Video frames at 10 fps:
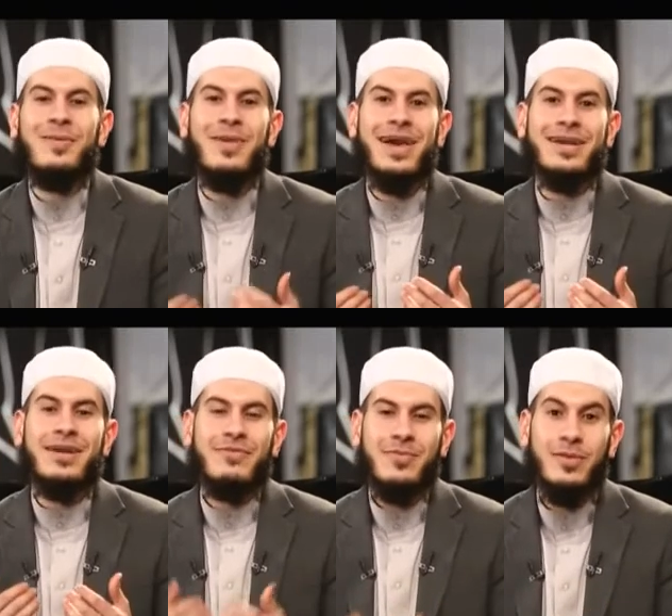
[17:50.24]
Welcome
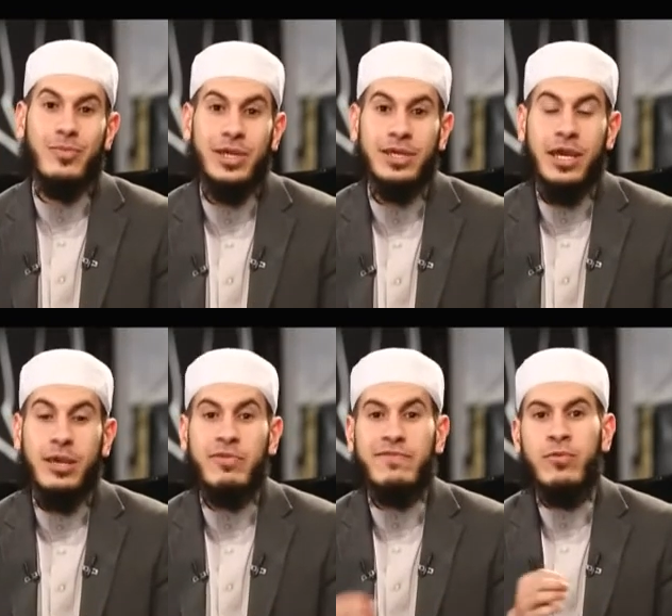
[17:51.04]
back from the break.
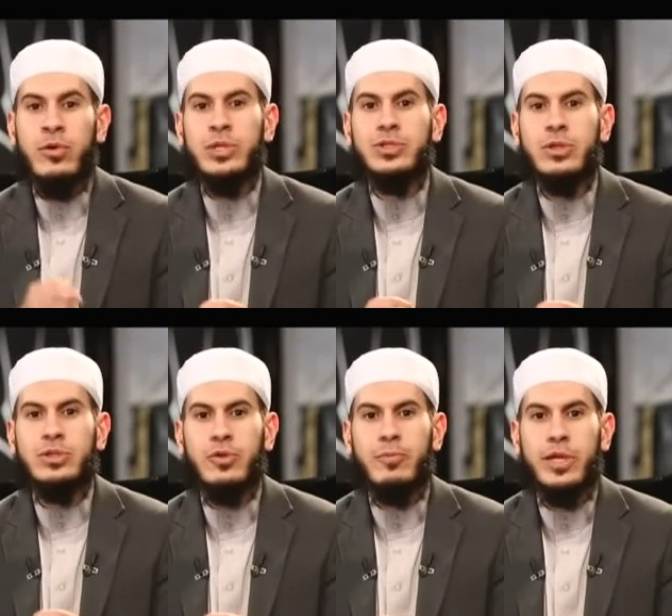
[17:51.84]
Before we
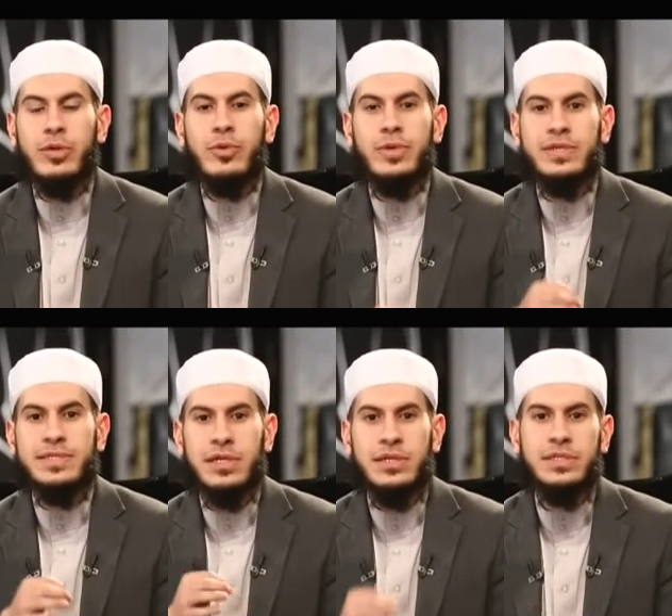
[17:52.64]
took a short break, we were
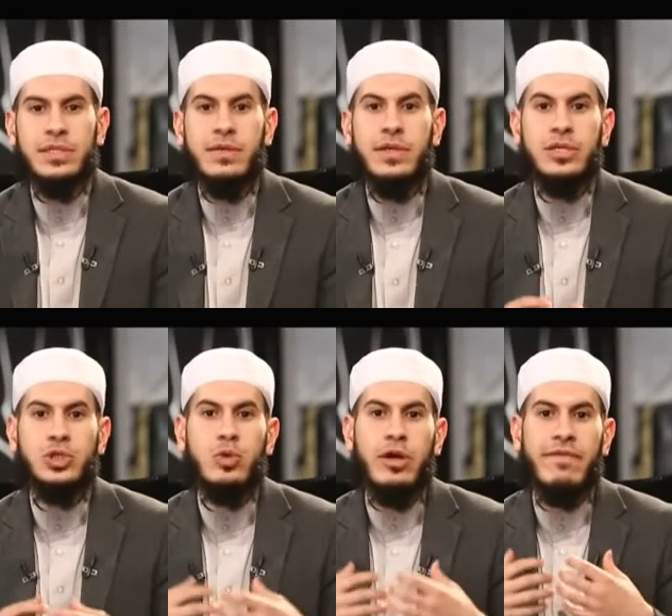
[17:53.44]
discussing the
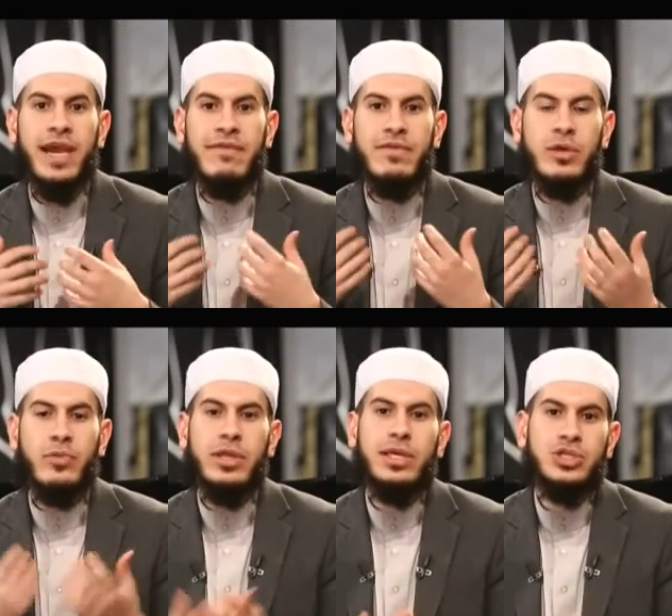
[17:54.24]
issue of
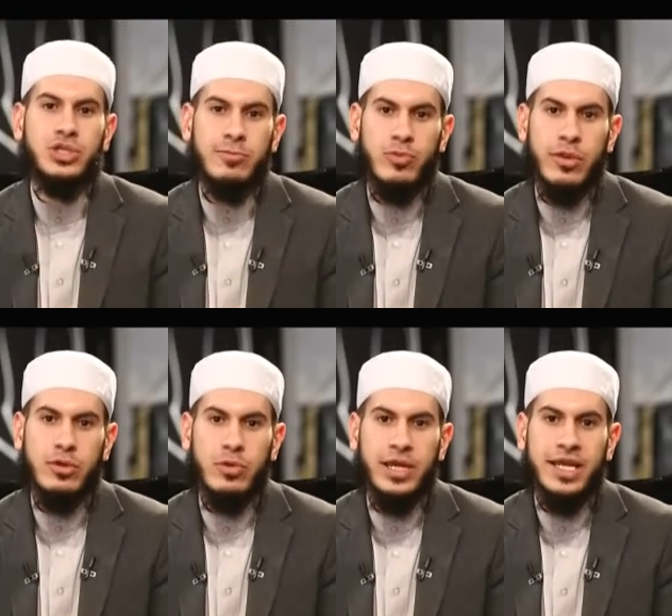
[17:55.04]
having a relationship with
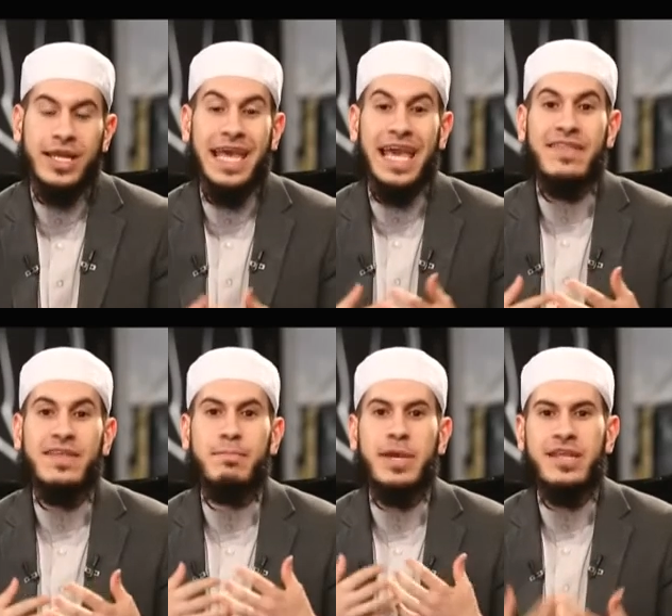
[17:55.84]
the Quran
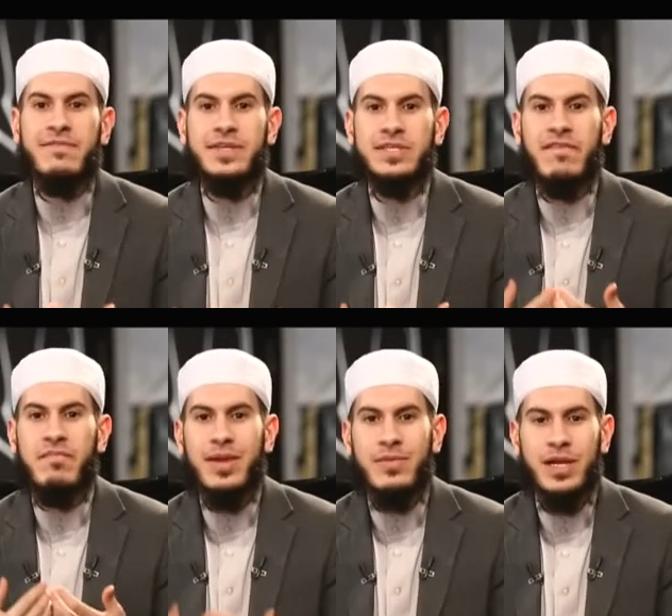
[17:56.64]
and the benefits
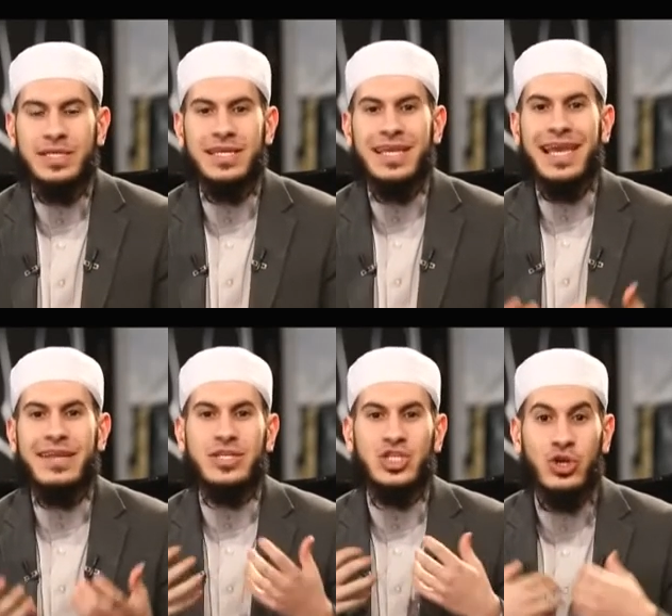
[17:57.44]
of memorizing
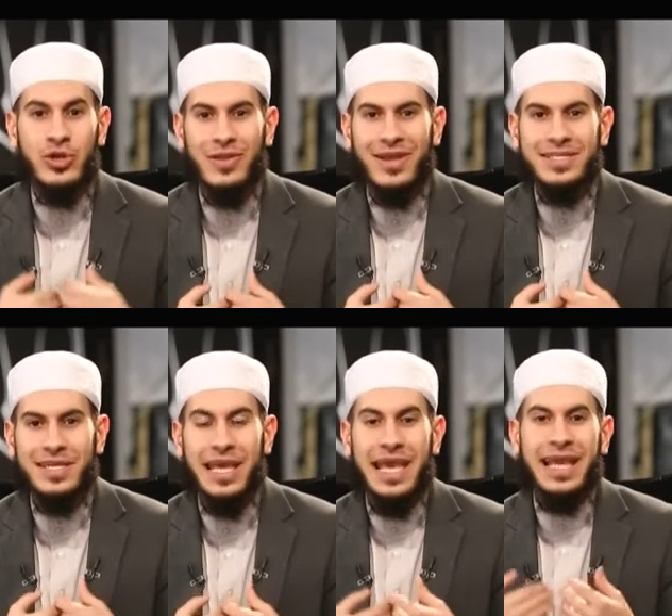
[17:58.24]
and
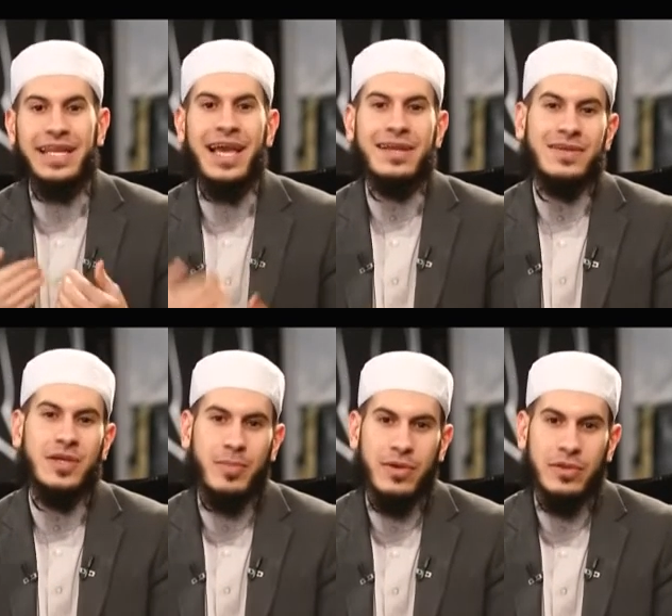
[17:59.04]
internalizing and
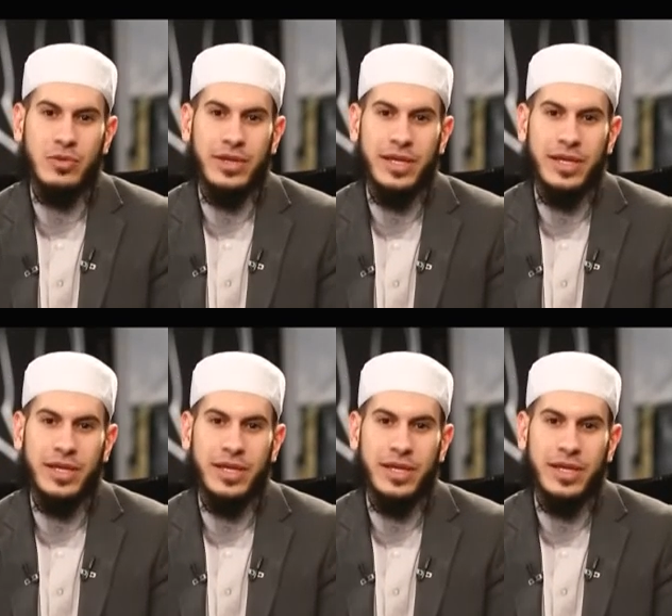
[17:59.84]
acting upon the